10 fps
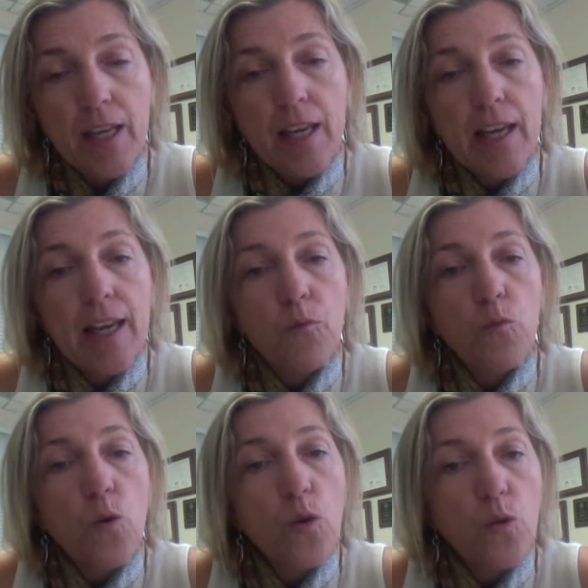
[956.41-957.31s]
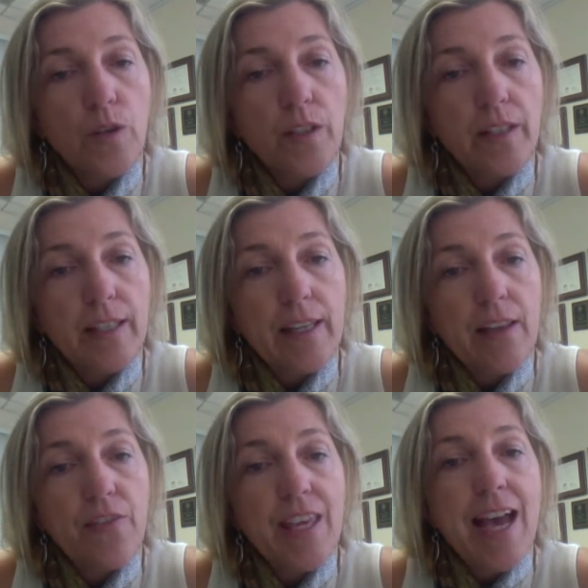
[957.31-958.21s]
And currently,
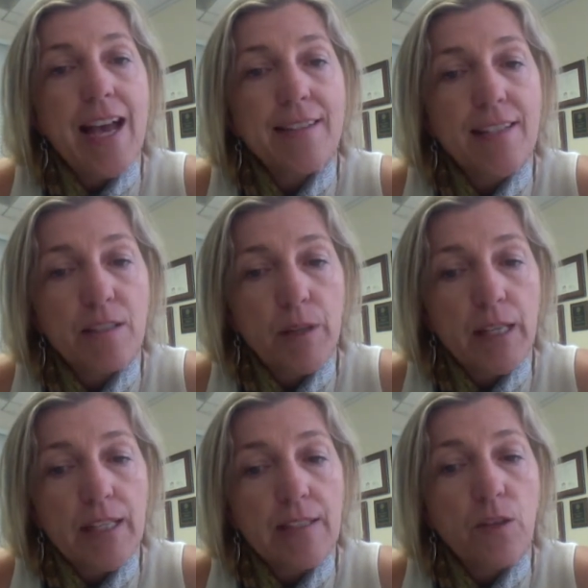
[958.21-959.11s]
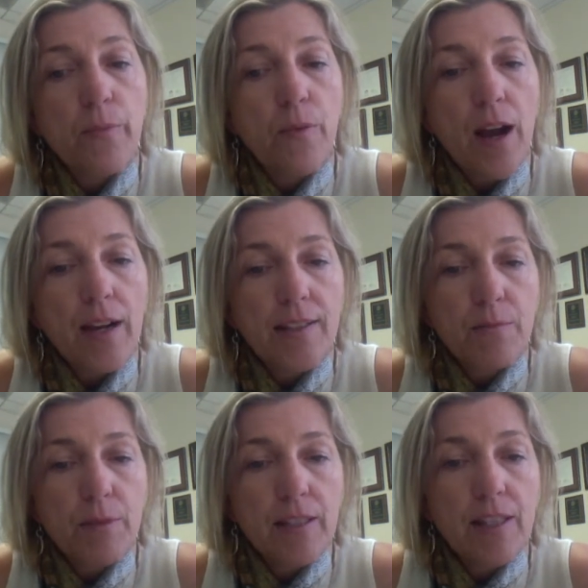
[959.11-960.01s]
the estimate is
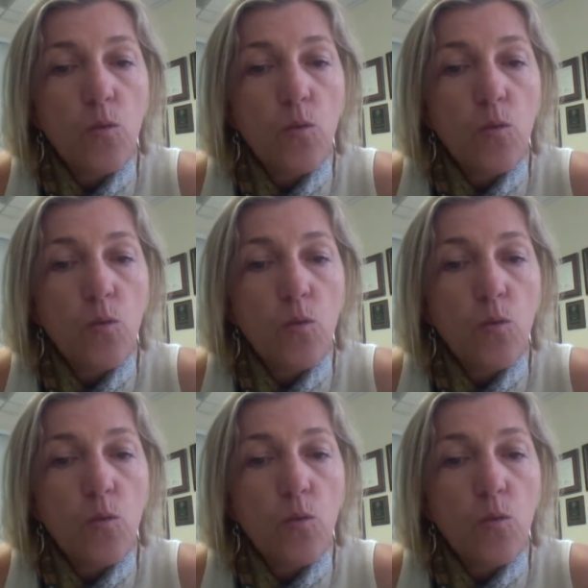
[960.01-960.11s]
approximately